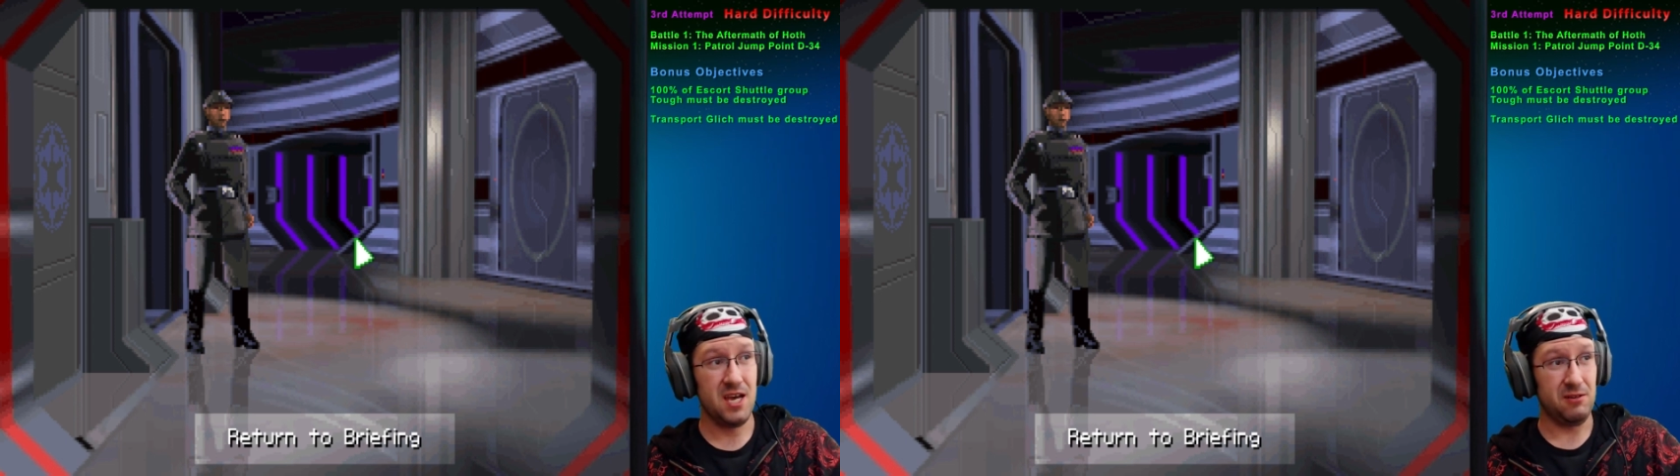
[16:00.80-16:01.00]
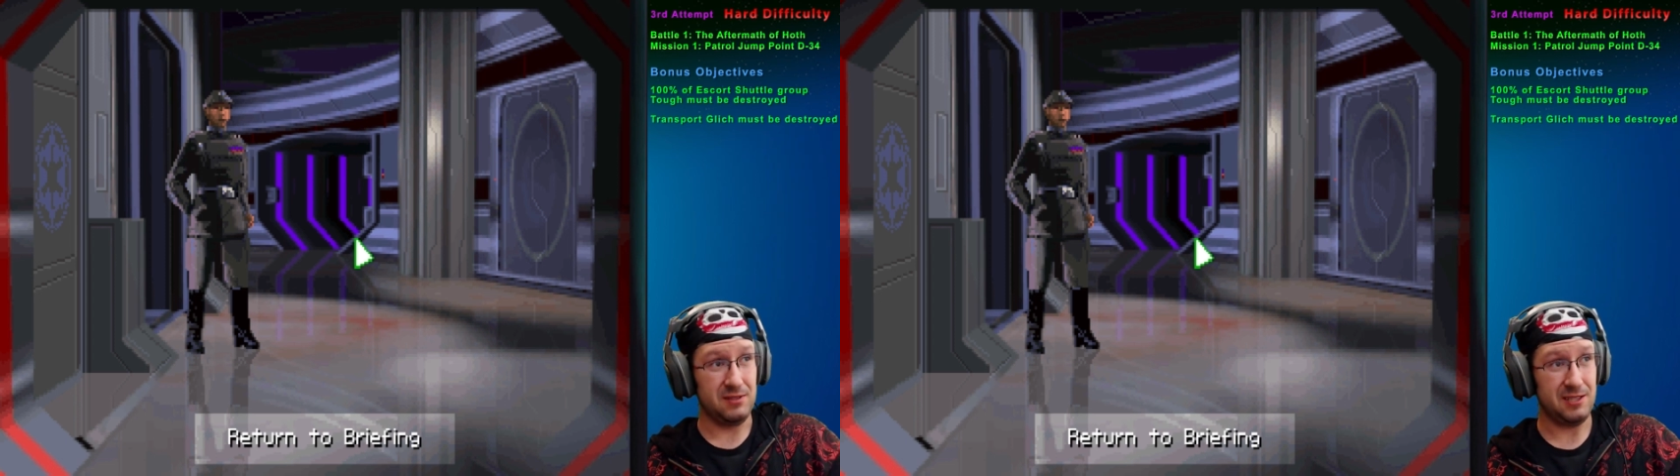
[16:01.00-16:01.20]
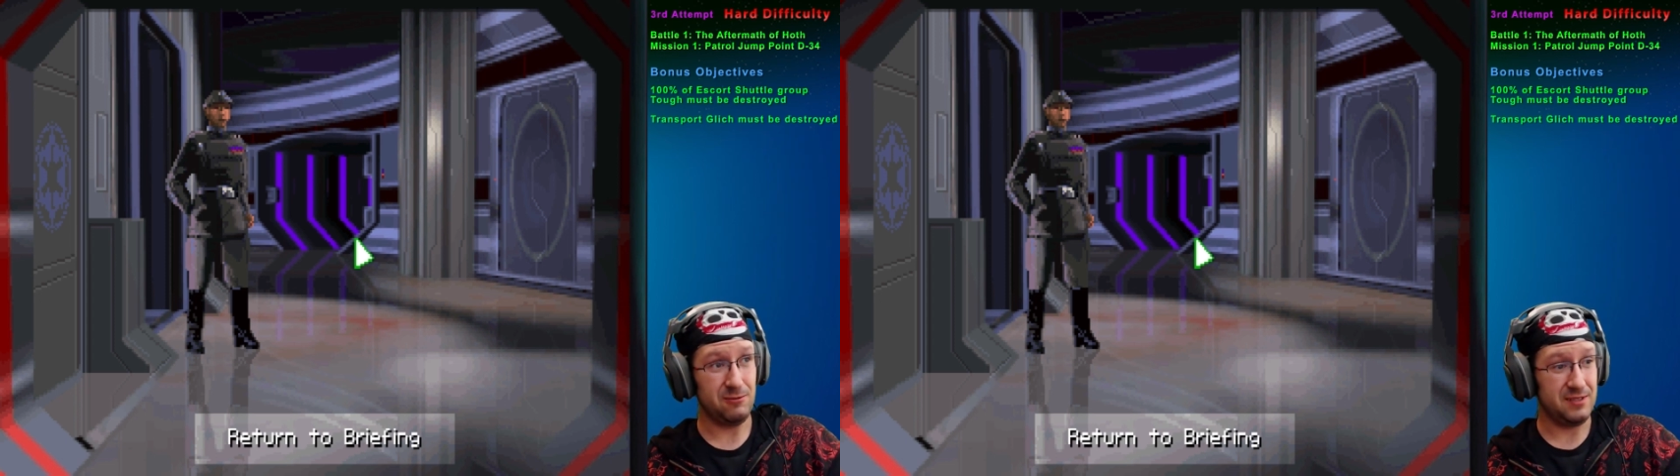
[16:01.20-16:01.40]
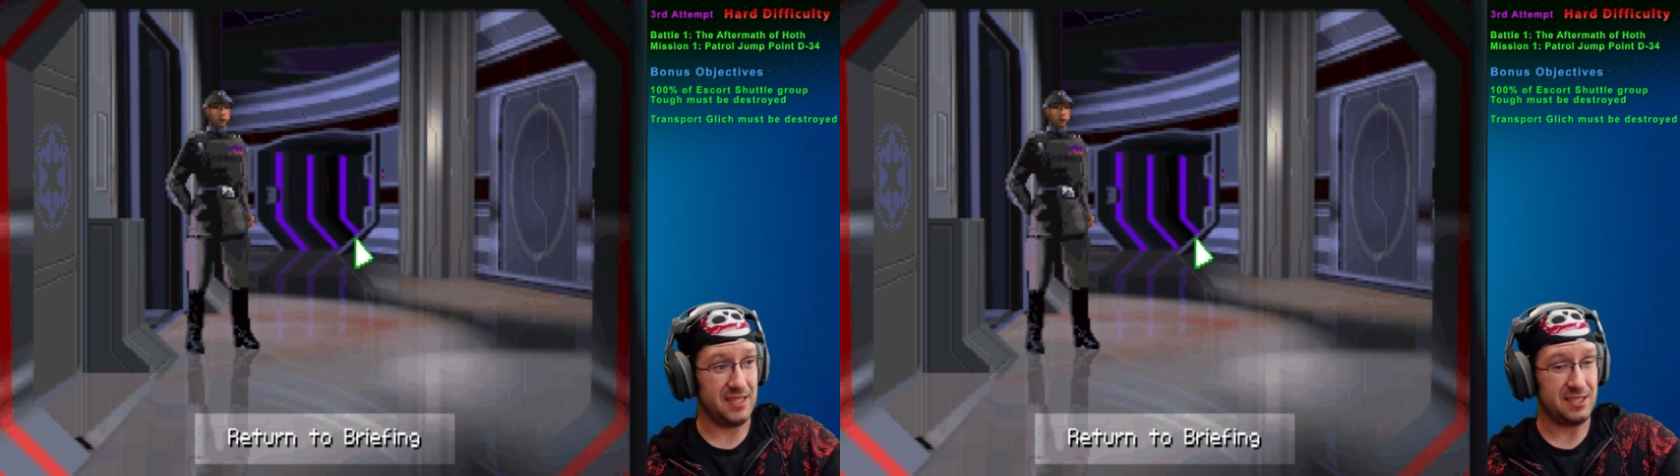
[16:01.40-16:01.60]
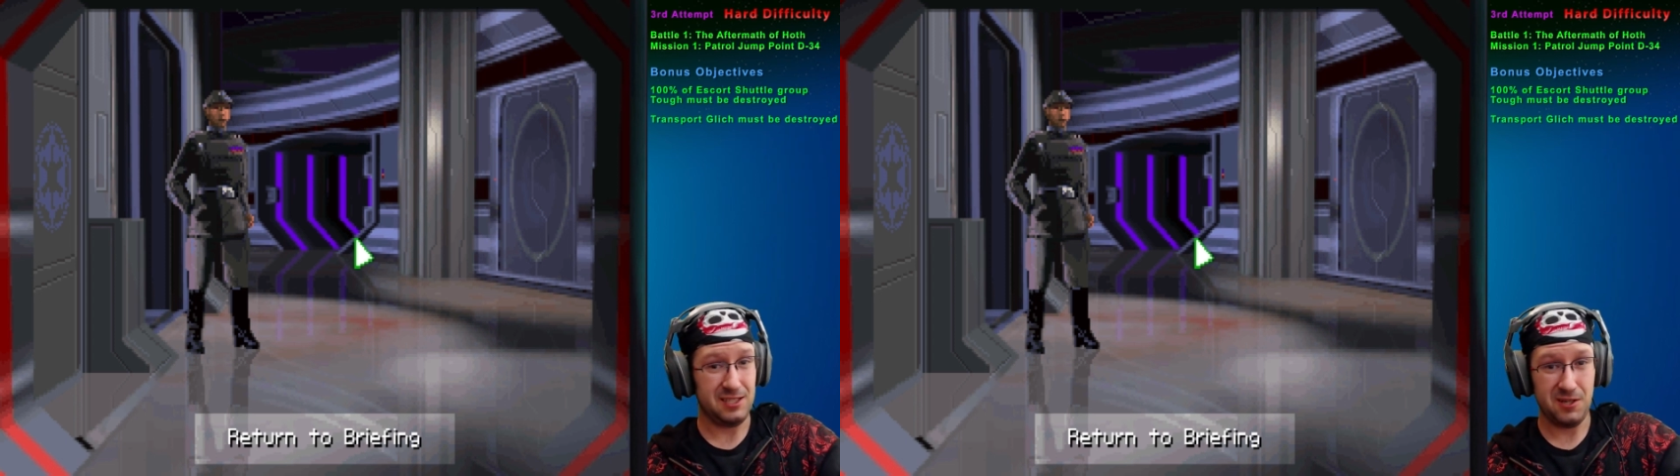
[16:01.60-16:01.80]
till
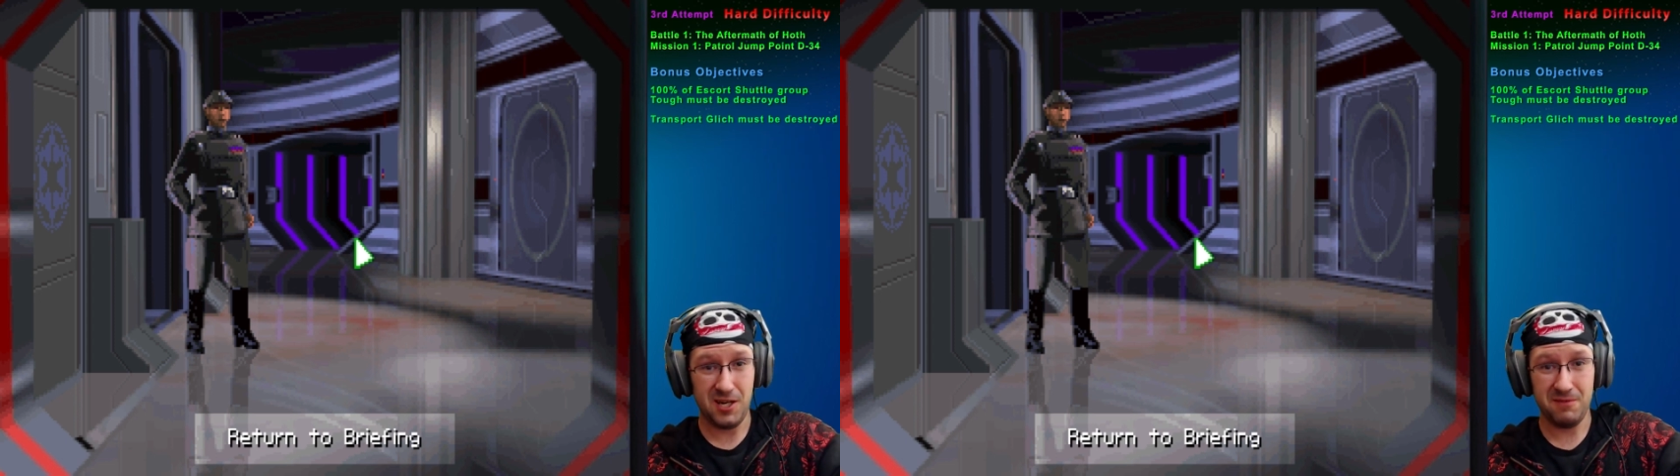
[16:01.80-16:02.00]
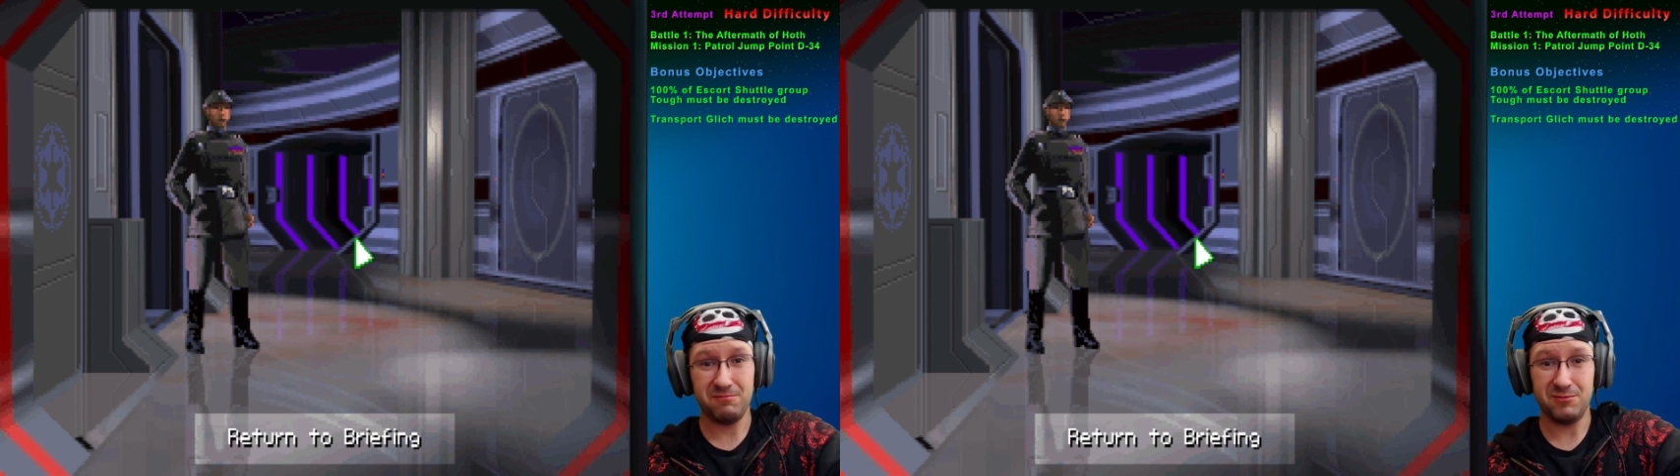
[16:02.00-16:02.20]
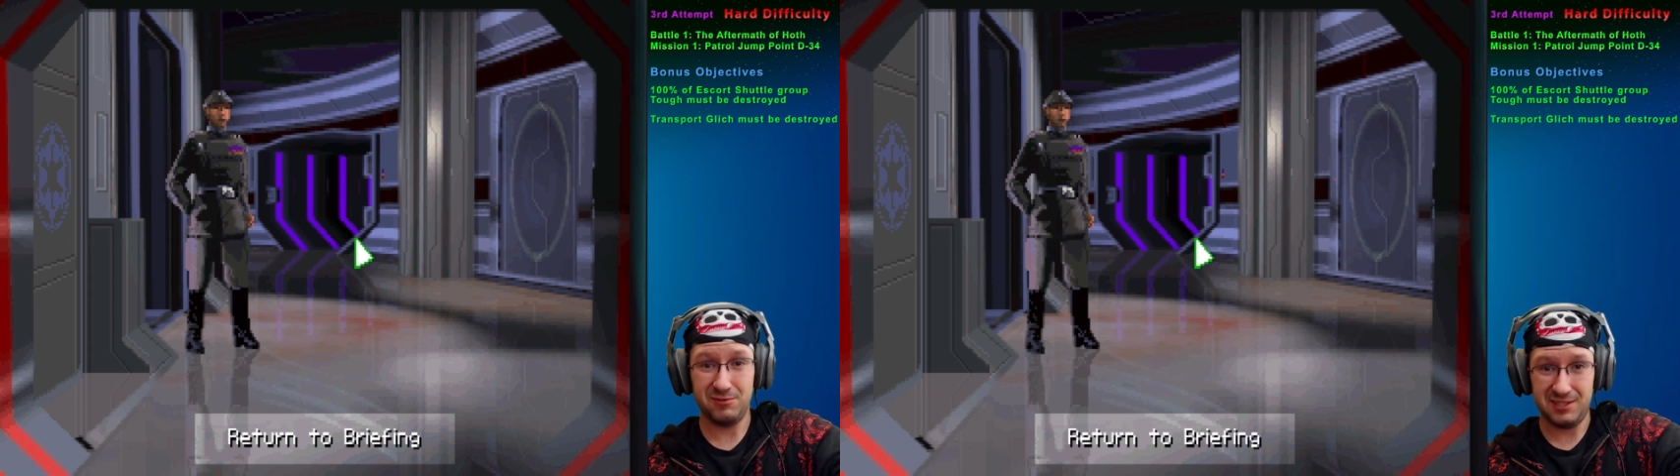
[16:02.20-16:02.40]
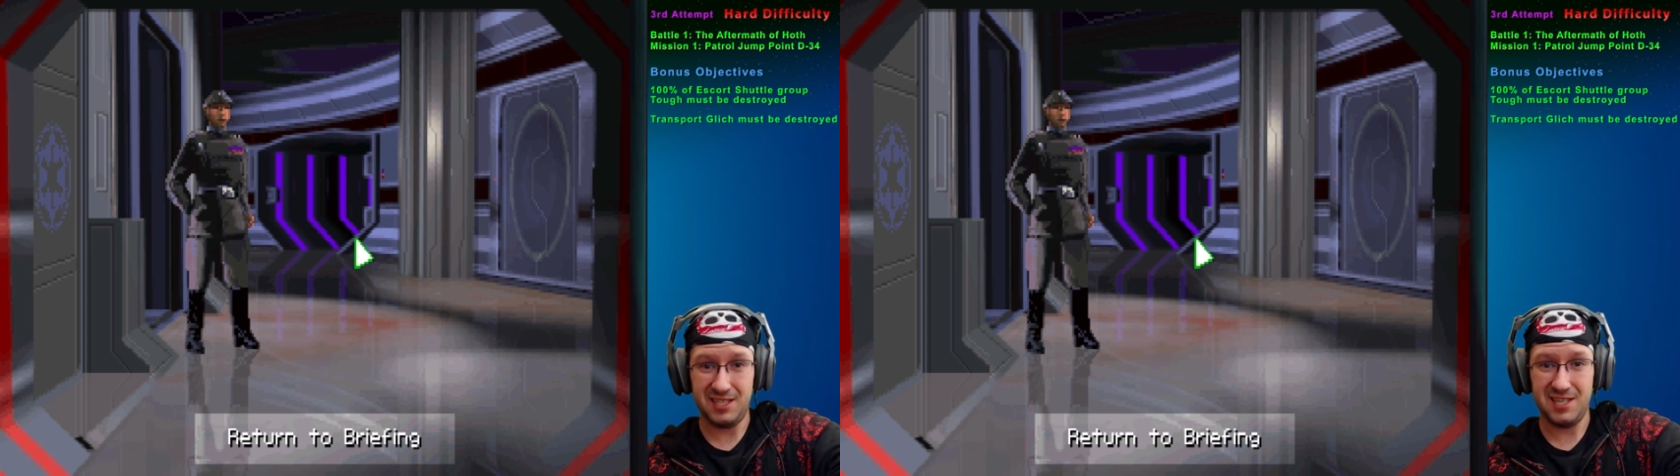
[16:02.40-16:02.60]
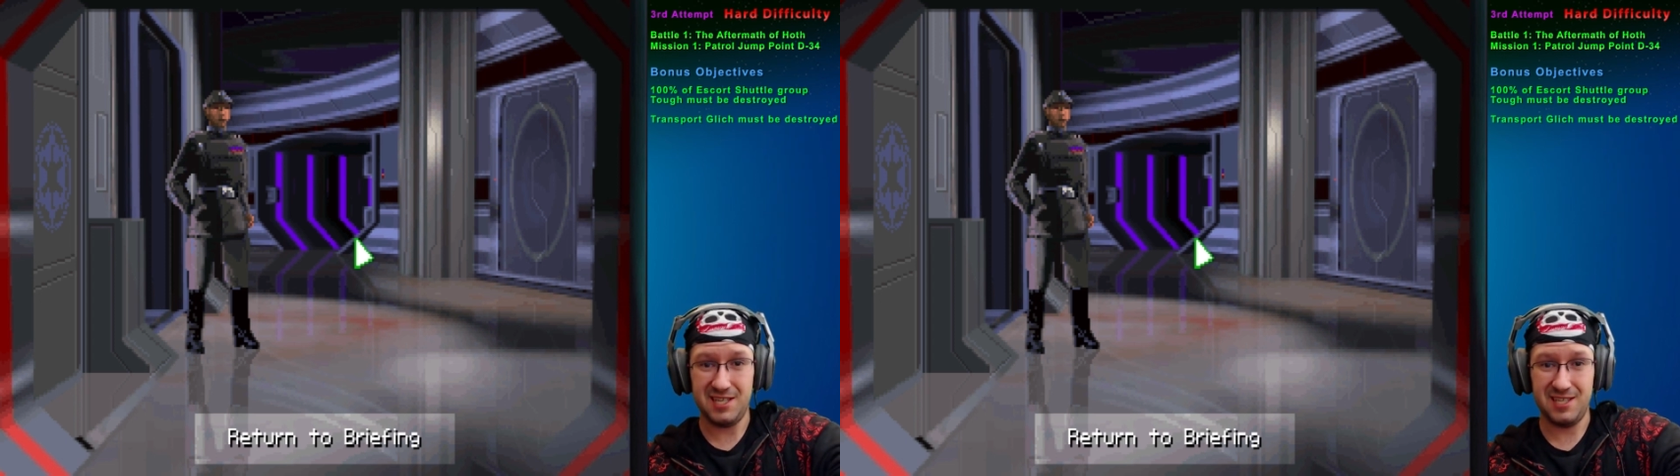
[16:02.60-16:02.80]
next time, we'll
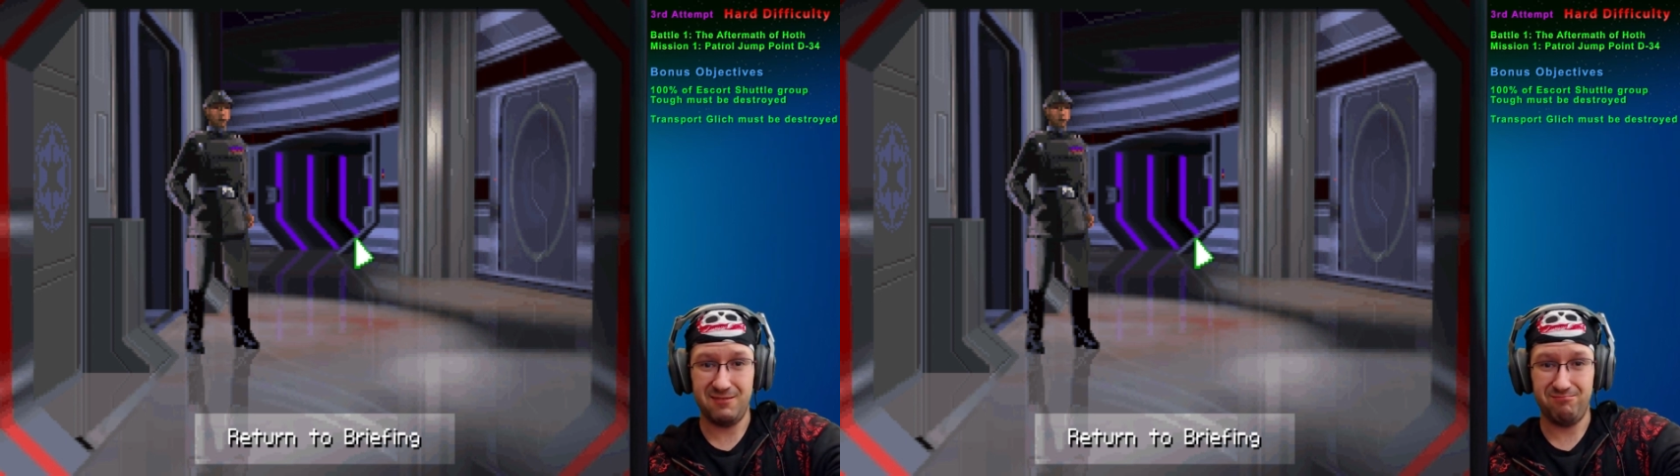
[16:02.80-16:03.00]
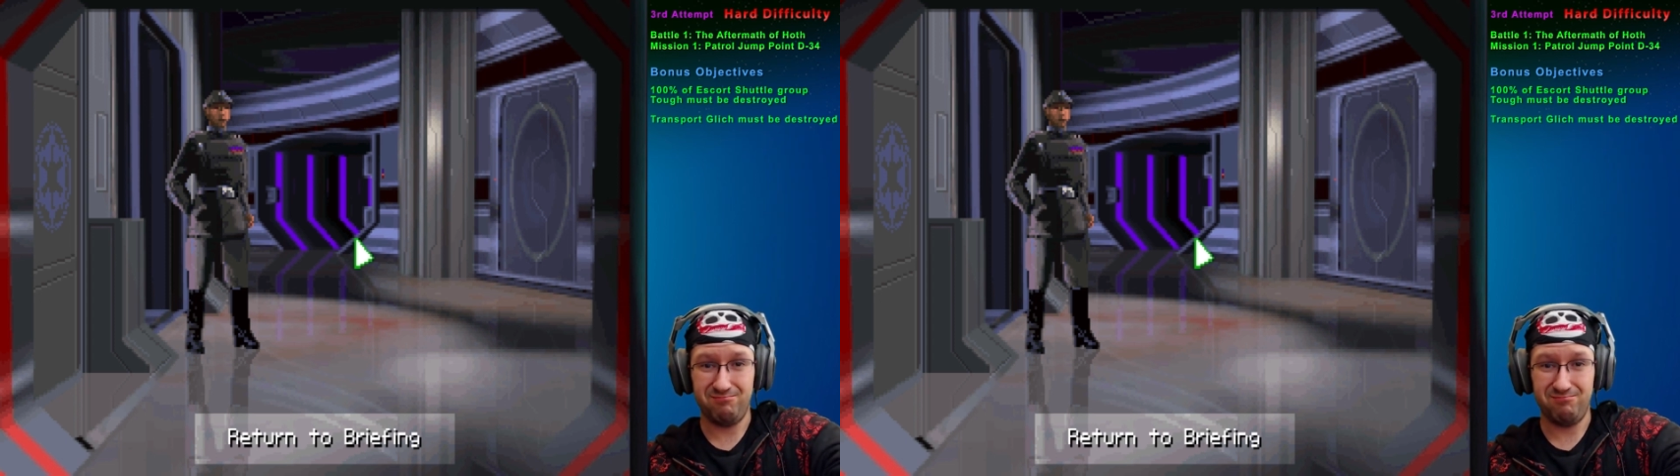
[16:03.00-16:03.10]
see